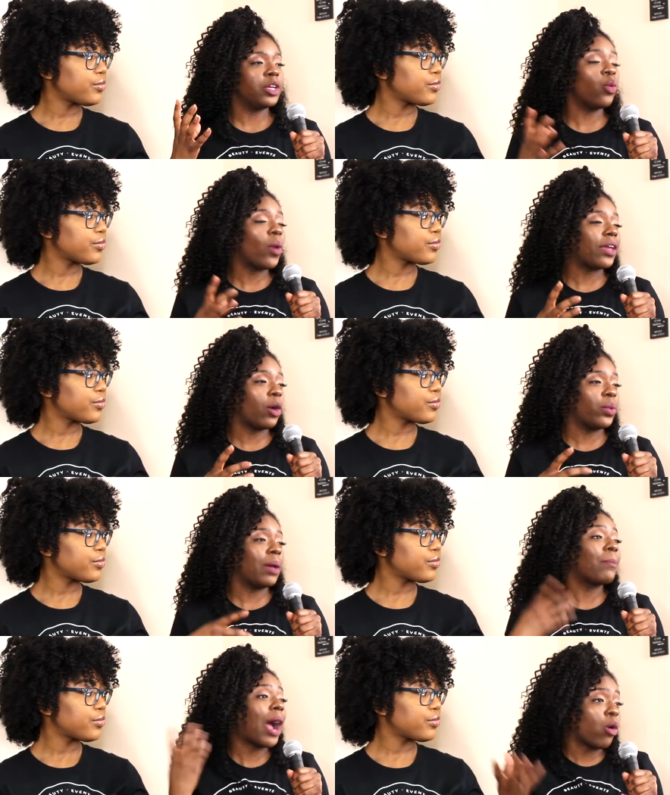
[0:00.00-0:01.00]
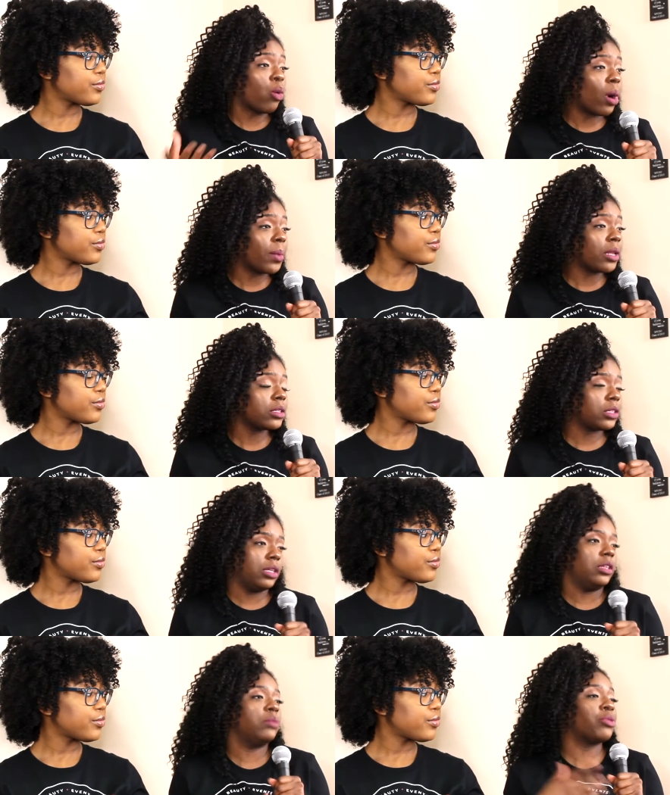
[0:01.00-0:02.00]
Speaker 1: in a way that we can empower women
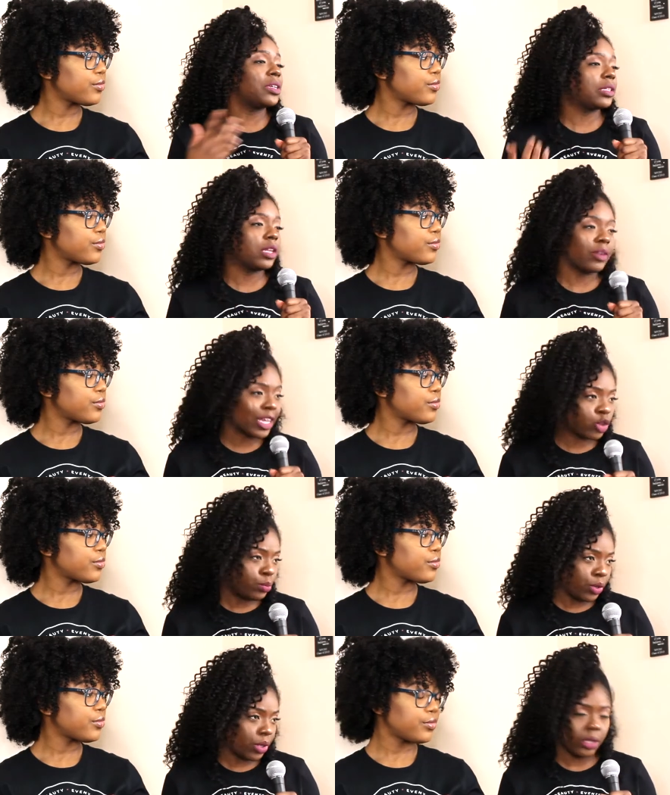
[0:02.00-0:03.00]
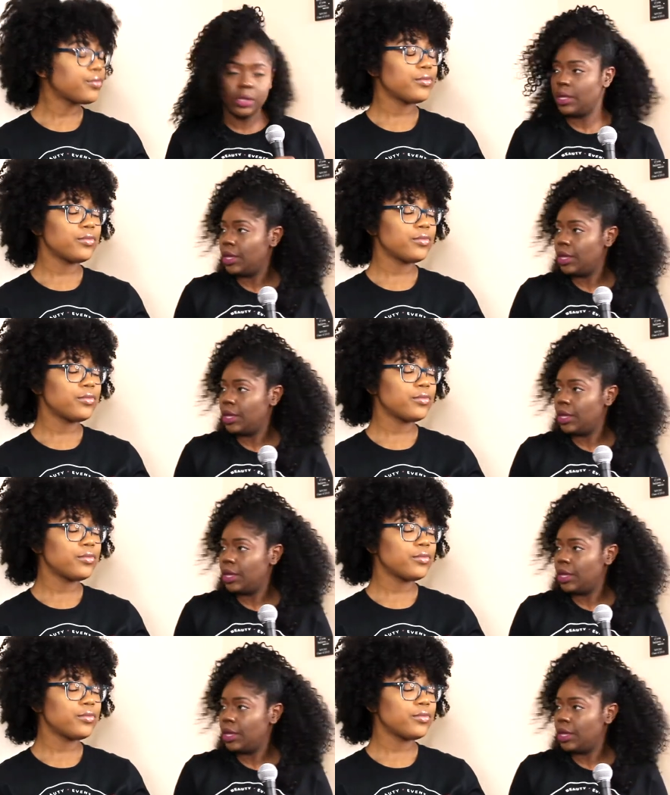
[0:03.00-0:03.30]
in embracing their natural beauty.